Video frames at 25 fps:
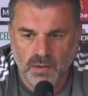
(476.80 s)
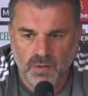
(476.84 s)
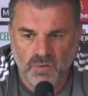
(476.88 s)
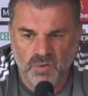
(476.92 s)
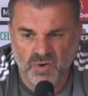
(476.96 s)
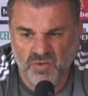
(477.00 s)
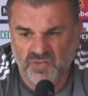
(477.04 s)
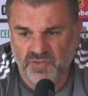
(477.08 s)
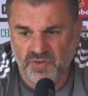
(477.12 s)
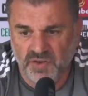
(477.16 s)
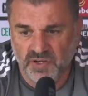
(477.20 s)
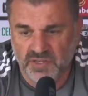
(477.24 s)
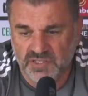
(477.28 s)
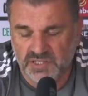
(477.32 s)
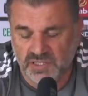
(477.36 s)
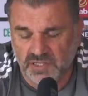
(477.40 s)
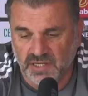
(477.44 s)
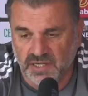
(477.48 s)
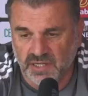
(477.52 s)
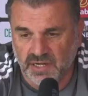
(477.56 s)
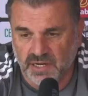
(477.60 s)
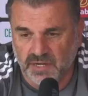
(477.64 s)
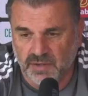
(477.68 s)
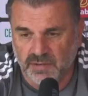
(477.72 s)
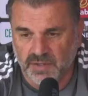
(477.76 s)
Well,
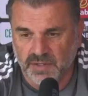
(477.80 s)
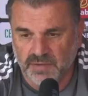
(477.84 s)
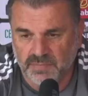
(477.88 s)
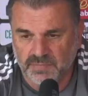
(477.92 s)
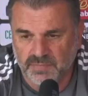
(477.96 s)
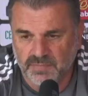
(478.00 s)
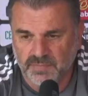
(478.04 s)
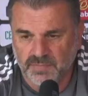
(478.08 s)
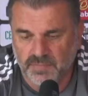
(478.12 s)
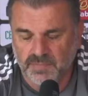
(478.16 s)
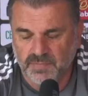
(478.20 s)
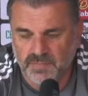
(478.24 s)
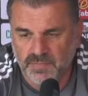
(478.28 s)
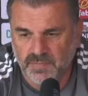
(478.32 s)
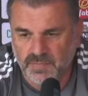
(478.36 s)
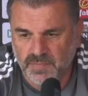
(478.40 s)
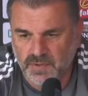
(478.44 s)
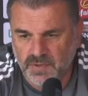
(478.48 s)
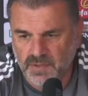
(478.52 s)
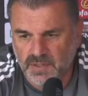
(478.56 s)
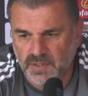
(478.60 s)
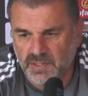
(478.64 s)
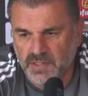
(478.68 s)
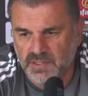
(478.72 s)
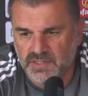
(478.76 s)
firstly, you know,
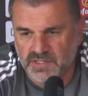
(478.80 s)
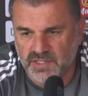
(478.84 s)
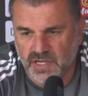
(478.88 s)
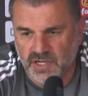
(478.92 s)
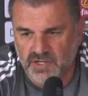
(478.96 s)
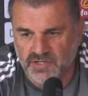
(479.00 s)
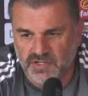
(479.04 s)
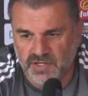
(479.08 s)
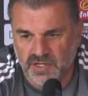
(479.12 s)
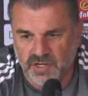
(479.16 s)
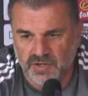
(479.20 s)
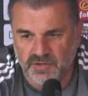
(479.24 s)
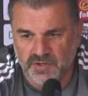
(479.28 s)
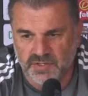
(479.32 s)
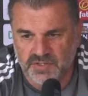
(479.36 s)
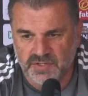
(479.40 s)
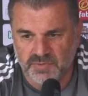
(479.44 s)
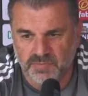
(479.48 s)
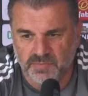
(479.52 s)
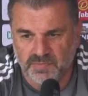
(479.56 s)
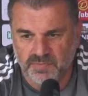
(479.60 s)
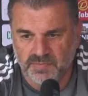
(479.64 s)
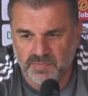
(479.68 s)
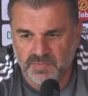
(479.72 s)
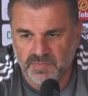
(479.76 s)
it's no secret
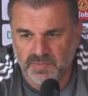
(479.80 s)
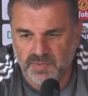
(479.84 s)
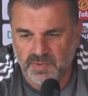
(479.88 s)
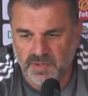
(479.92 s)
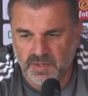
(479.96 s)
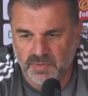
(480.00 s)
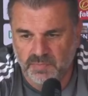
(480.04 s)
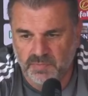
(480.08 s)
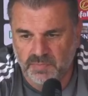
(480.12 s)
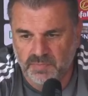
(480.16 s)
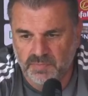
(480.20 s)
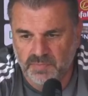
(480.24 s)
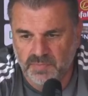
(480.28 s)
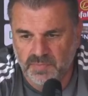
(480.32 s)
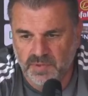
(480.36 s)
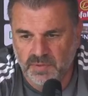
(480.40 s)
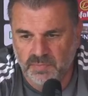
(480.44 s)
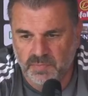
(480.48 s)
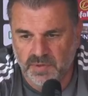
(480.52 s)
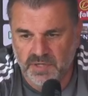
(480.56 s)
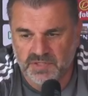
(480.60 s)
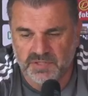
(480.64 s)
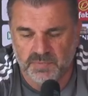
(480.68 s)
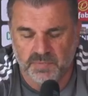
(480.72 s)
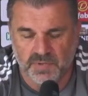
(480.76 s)
he
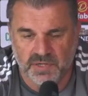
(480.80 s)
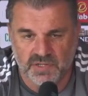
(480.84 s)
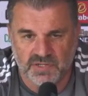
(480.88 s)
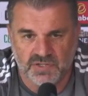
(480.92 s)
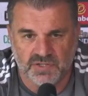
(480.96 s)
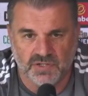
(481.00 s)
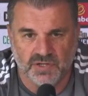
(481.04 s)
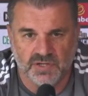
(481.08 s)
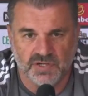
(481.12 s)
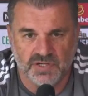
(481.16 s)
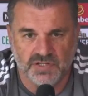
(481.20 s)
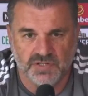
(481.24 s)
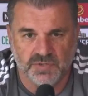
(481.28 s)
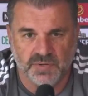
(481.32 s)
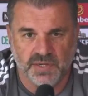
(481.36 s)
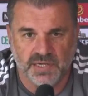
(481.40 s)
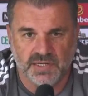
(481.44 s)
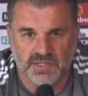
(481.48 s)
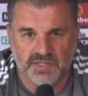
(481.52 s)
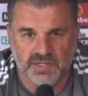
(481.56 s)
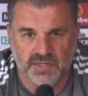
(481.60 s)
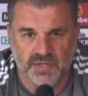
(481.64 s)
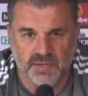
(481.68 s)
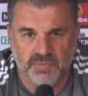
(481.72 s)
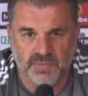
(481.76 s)
brings a bit of size to
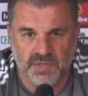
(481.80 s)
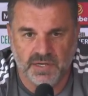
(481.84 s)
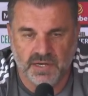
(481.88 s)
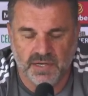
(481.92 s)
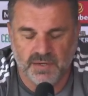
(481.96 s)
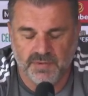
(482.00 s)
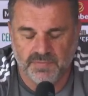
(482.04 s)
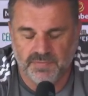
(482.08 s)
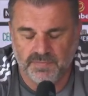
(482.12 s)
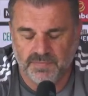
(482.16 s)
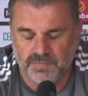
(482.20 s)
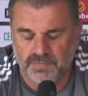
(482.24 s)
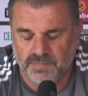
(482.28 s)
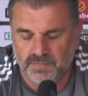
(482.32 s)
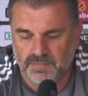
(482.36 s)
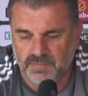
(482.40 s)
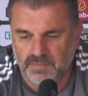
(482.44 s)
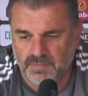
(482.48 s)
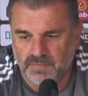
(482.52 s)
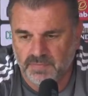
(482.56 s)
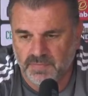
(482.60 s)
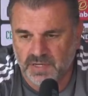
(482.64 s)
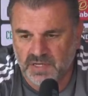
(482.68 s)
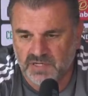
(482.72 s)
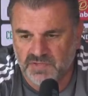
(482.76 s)
our team. You know,
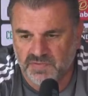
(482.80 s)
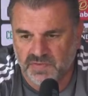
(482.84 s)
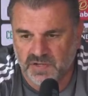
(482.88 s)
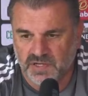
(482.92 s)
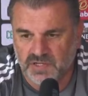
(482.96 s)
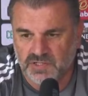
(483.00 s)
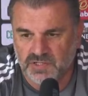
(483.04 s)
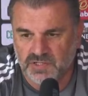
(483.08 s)
most of our